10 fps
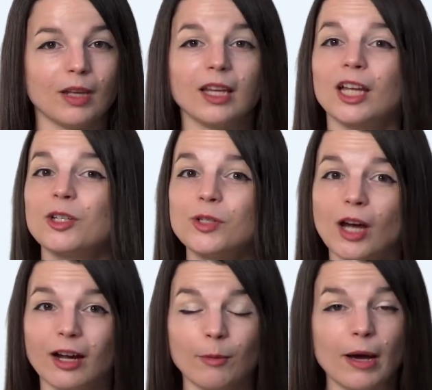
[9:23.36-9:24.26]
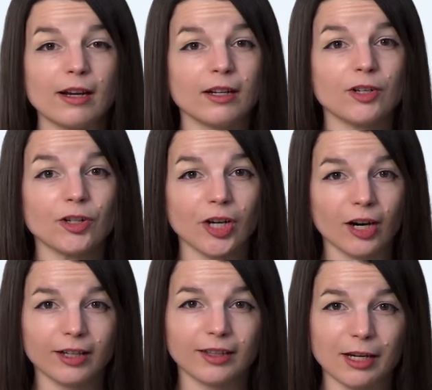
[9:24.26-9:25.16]
Can you talk about it in your
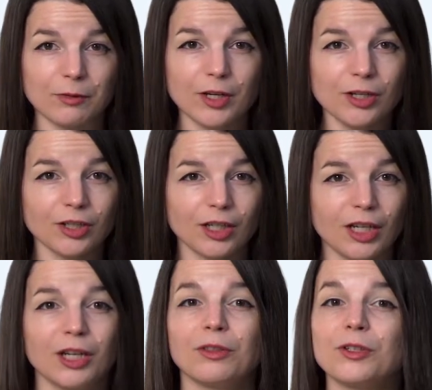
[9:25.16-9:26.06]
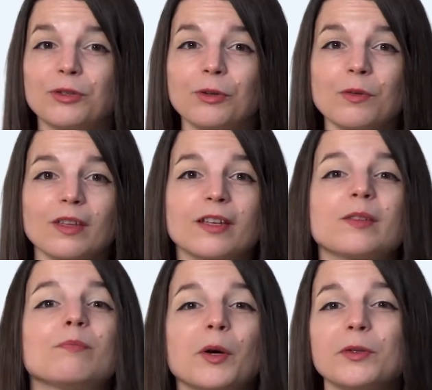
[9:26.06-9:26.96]
target language? The truth is,
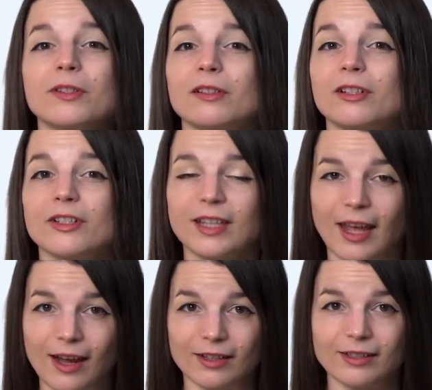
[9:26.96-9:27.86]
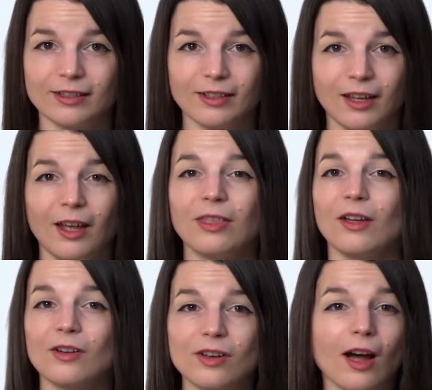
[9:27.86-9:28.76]
most learners can't.
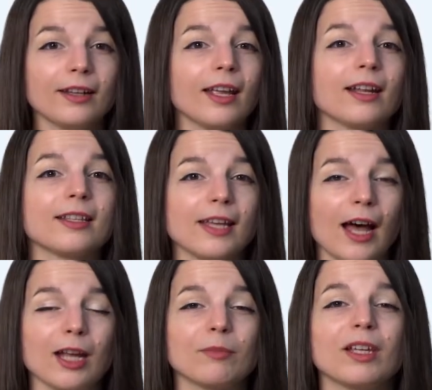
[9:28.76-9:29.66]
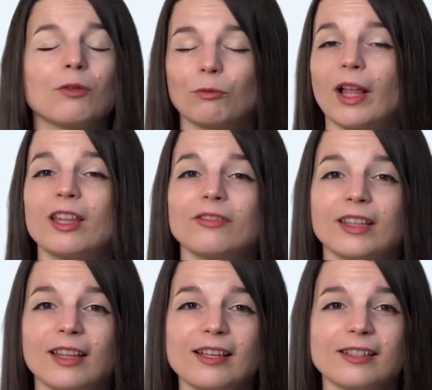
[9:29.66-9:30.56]
They're not getting timely,
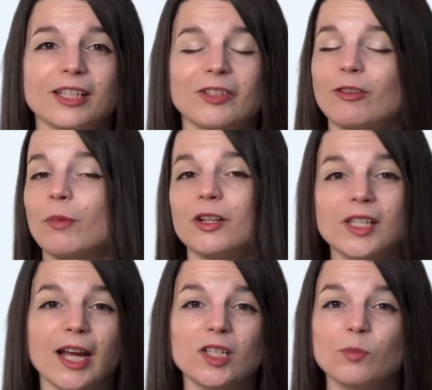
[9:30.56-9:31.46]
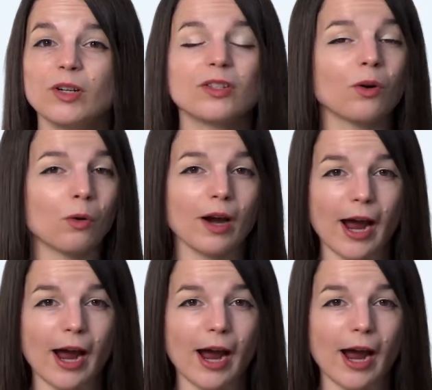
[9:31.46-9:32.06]
relevant lessons from their textbooks or